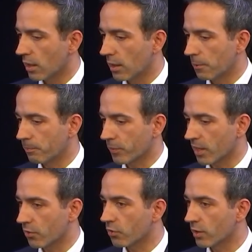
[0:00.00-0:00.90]
Um,
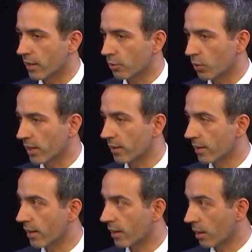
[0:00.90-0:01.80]
so that we can
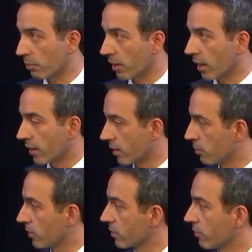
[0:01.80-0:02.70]
then apply A
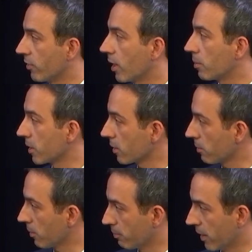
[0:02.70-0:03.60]
W S AppFabric,
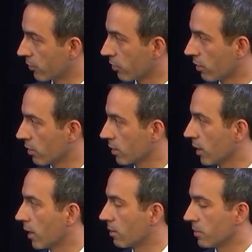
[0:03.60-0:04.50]
Bedrock,
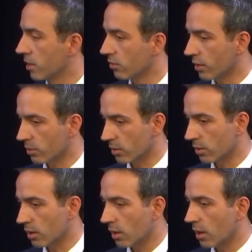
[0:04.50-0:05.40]
and many of
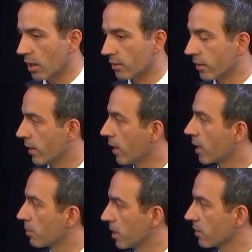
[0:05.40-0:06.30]
our other A I
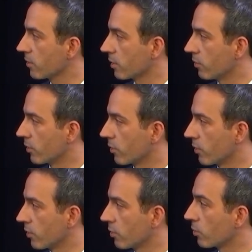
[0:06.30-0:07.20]
and M L
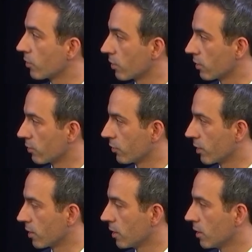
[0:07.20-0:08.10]
services to serve
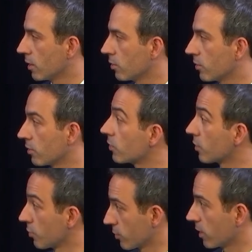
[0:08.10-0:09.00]
uh, to serve their
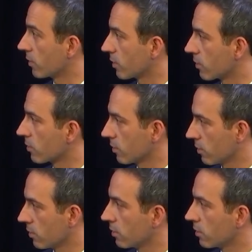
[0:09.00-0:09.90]
use cases.
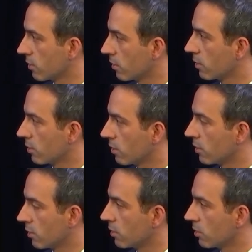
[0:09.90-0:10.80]
Yeah, yeah,
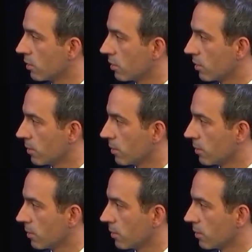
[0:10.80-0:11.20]
that's right. So